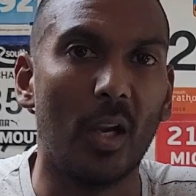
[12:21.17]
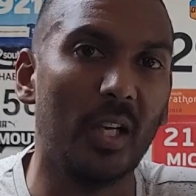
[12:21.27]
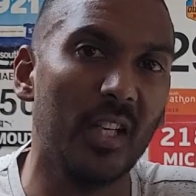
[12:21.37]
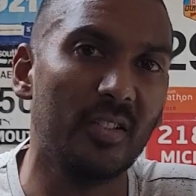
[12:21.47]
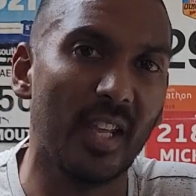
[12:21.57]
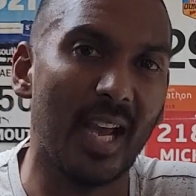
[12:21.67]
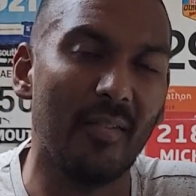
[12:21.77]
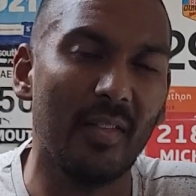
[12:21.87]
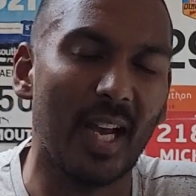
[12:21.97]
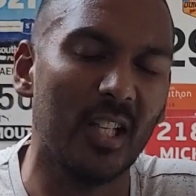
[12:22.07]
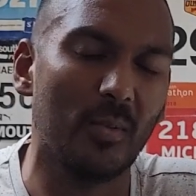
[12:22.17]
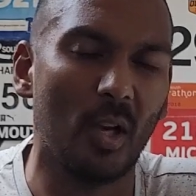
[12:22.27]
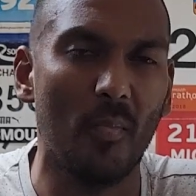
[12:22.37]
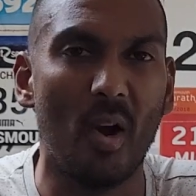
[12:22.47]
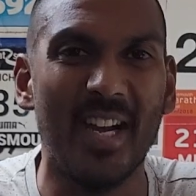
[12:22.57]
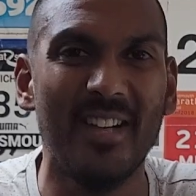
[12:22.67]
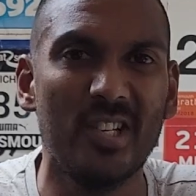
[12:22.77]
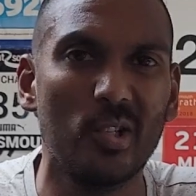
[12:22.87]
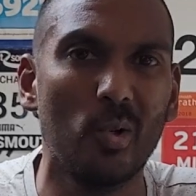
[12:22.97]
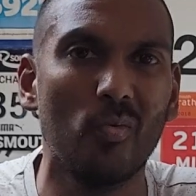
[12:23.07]
Okay, so there you have it. That is kind of my
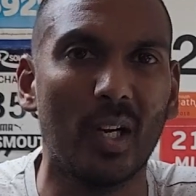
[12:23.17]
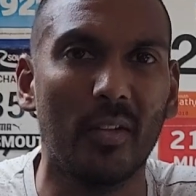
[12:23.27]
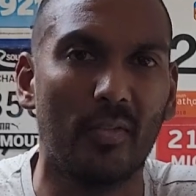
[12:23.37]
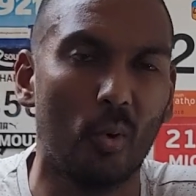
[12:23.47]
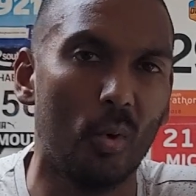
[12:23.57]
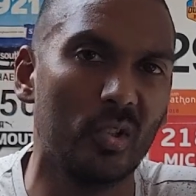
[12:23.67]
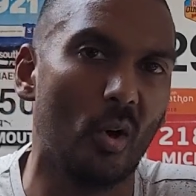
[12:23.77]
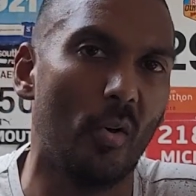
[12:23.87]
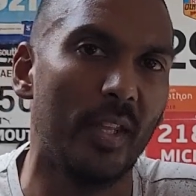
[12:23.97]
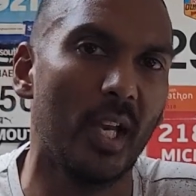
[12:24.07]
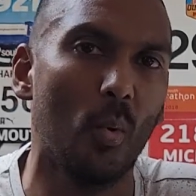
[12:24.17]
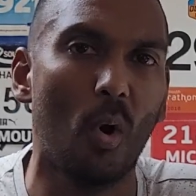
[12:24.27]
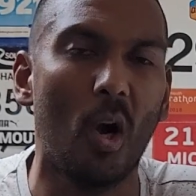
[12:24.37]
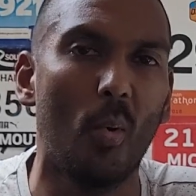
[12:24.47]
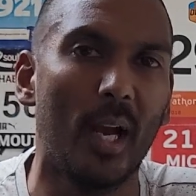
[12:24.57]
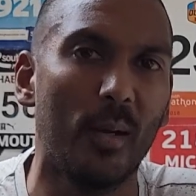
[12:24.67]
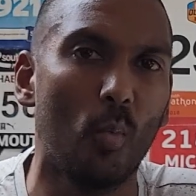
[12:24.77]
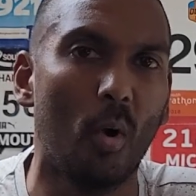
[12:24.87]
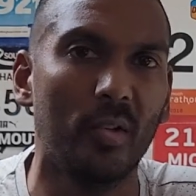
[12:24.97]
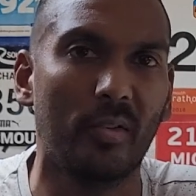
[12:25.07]
initial running thoughts on the Huawei
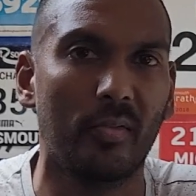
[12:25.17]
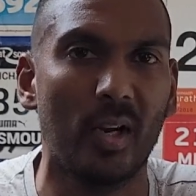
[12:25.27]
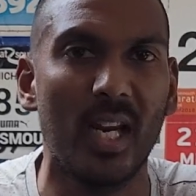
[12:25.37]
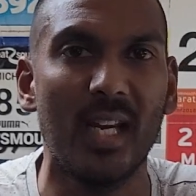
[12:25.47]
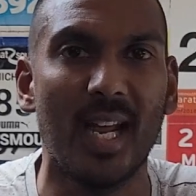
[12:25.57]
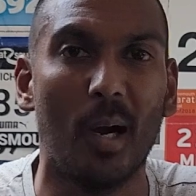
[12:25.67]
Watch 3.